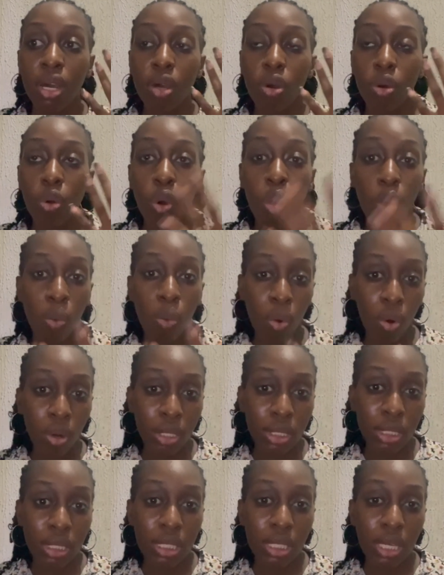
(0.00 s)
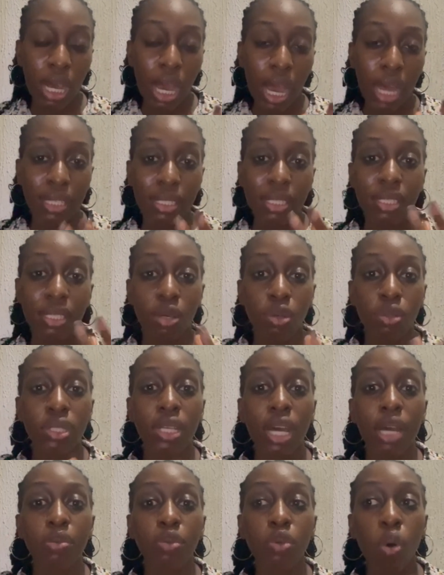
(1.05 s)
O1 and
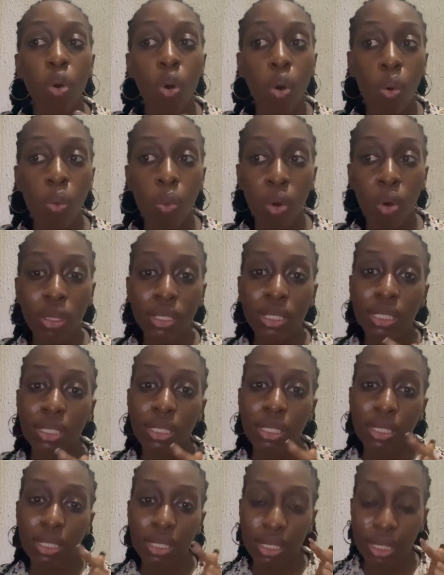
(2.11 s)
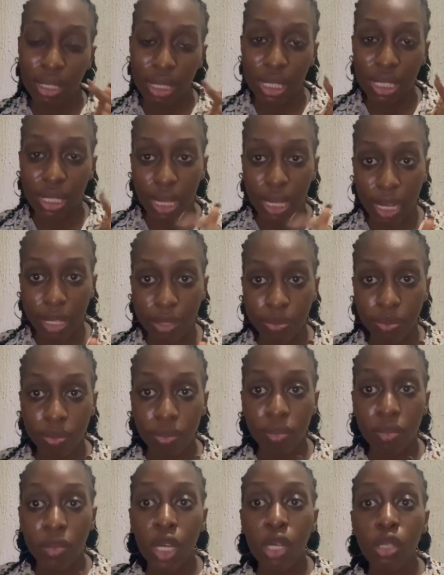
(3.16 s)
serotypes O139.
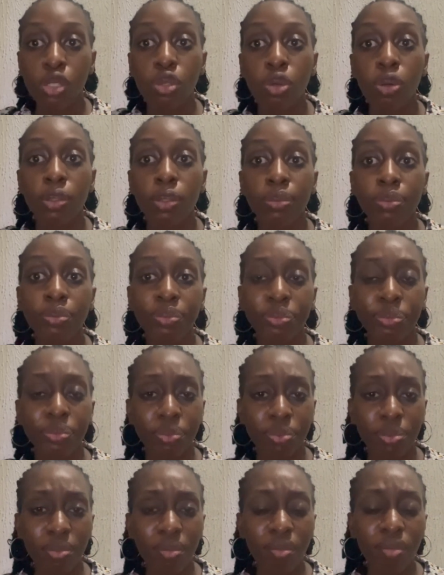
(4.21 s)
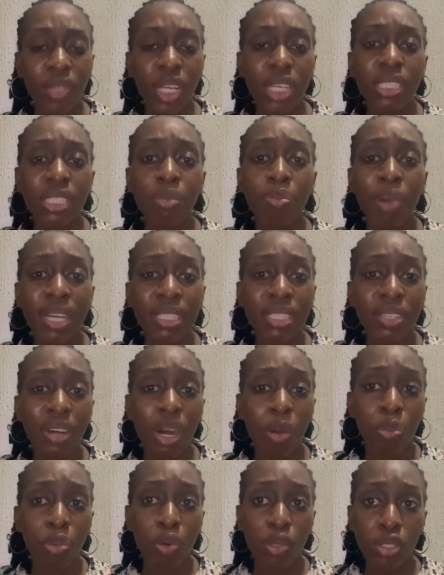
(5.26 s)
So the bacteria
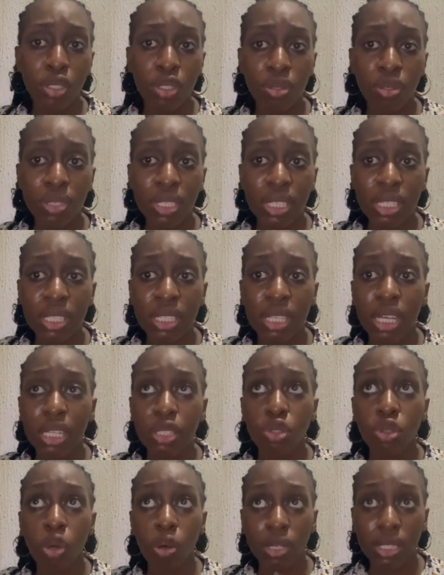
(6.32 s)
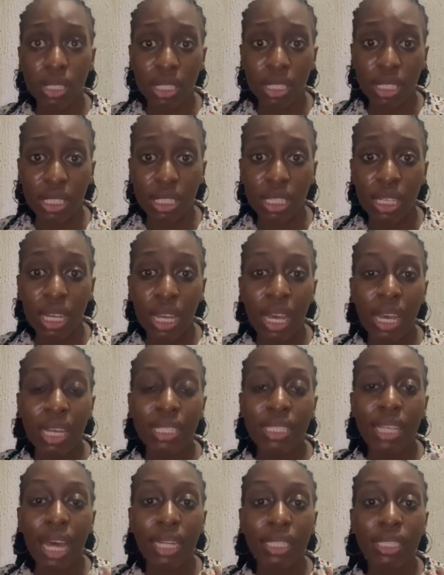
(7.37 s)
produces a toxin
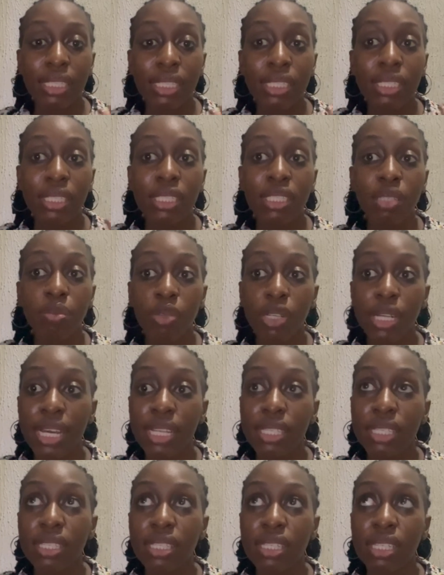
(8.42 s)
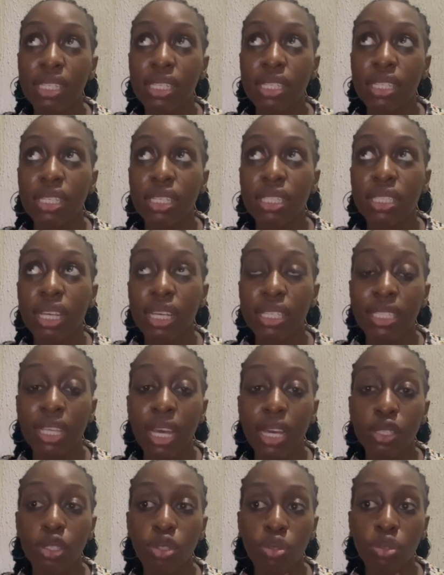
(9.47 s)
that stimulates the
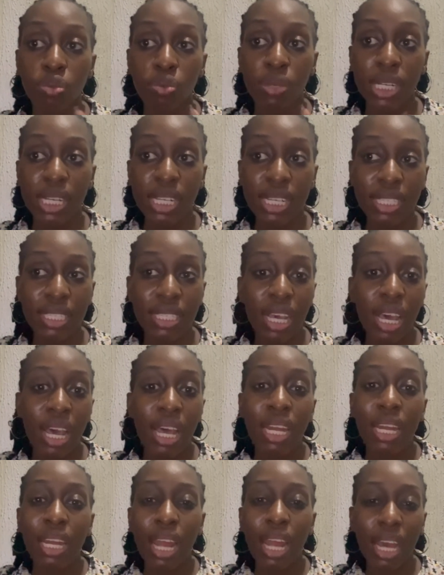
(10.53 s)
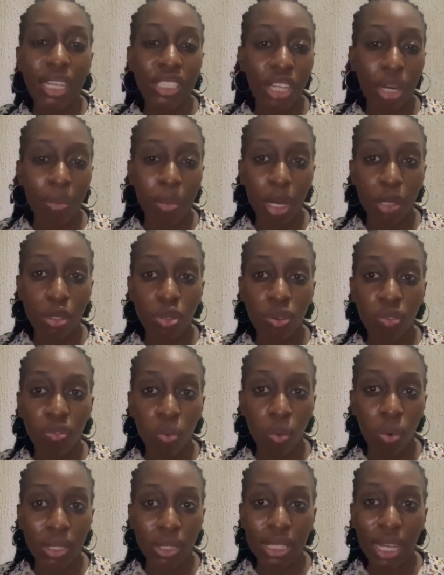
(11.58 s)
intestines to release large amounts of
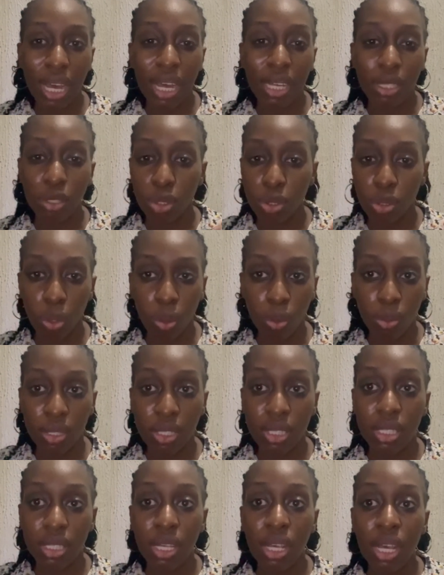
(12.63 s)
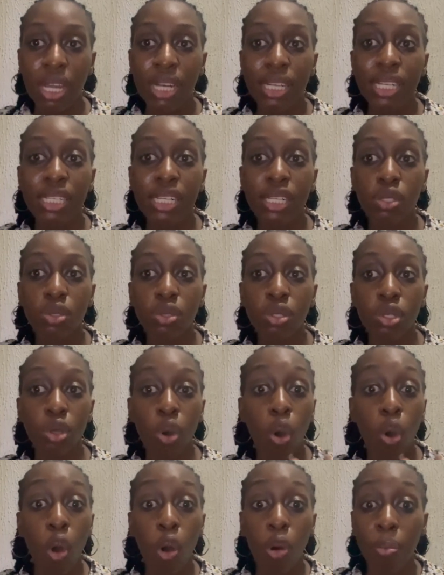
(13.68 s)
water and salts, leading to the
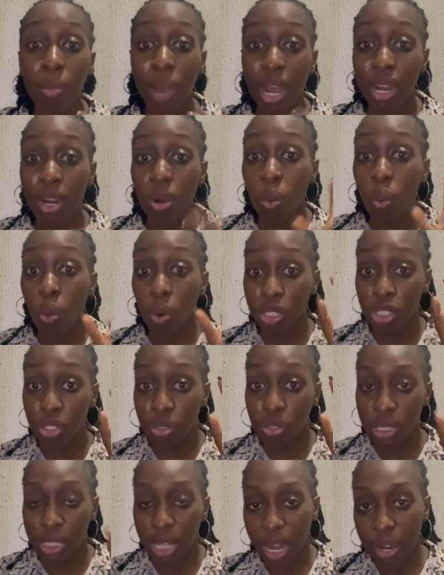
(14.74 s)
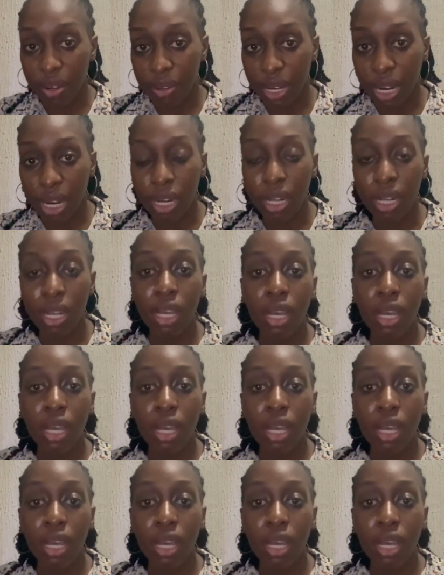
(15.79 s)
hallmark watery diarrhea.